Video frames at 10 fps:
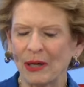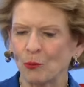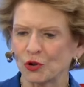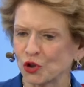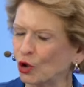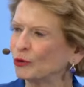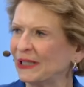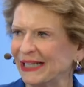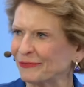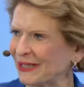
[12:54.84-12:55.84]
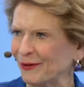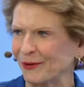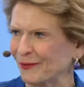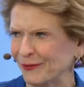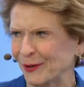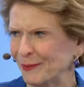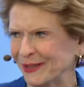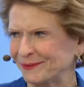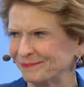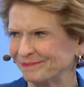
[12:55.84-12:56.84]
were totally left out of the Farm
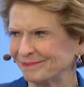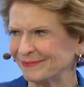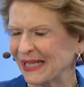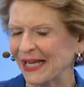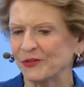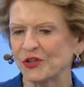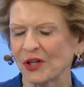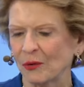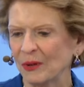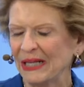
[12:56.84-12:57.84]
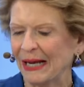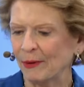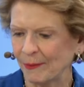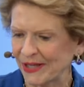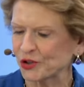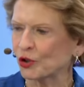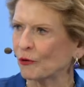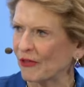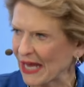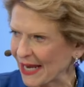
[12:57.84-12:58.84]
Bill. And so I want to make sure
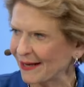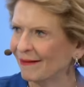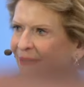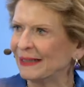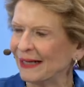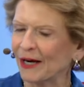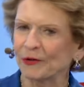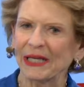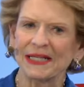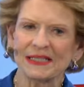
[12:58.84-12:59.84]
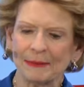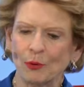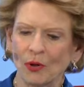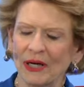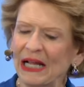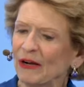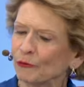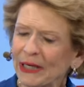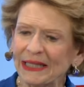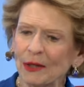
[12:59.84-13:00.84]
they are getting support.
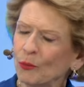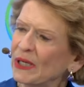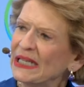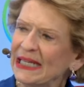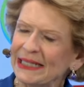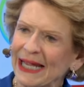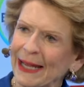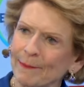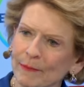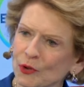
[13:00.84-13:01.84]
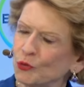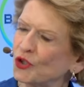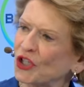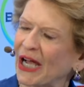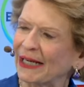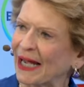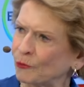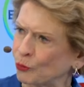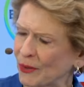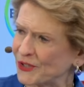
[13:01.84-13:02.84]
Frankly, we need a moonshot
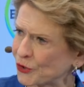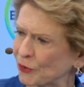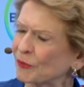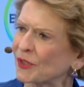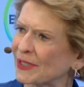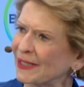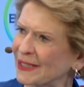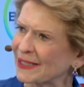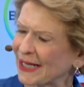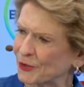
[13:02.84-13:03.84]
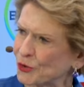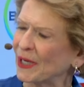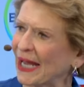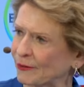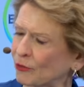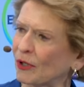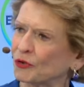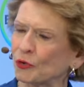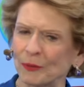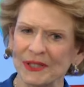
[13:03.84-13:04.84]
on research in this country,
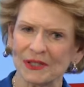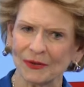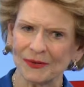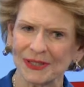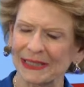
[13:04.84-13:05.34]
agricultural research.